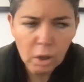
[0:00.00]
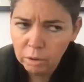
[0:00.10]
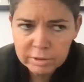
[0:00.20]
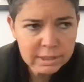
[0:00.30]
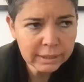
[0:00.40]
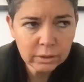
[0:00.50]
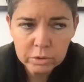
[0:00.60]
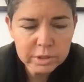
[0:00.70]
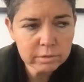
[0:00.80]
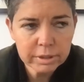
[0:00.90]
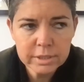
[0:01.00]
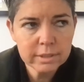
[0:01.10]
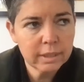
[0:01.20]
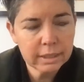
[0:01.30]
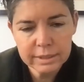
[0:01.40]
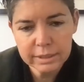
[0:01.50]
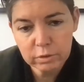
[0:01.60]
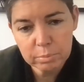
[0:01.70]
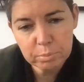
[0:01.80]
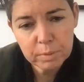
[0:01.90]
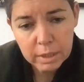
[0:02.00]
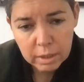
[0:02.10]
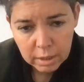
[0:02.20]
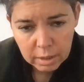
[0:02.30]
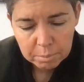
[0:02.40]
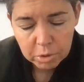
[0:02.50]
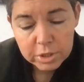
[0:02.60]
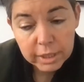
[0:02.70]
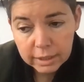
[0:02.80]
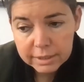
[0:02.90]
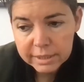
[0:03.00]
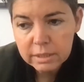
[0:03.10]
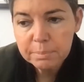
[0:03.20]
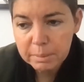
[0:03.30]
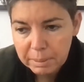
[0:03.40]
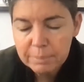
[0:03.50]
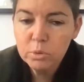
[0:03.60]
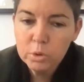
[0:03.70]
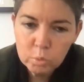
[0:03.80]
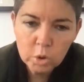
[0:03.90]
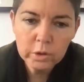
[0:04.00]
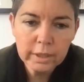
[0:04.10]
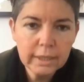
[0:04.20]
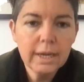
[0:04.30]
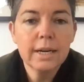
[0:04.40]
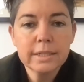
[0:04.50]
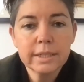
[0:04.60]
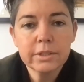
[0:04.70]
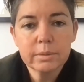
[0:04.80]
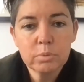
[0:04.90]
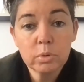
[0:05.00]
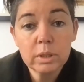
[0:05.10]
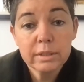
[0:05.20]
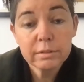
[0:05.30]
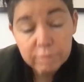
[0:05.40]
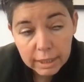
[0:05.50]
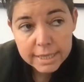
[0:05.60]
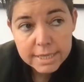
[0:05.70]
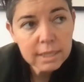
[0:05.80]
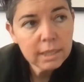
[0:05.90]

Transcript: obviously not just registered architects or project architects, but people who work in architecture broadly defined.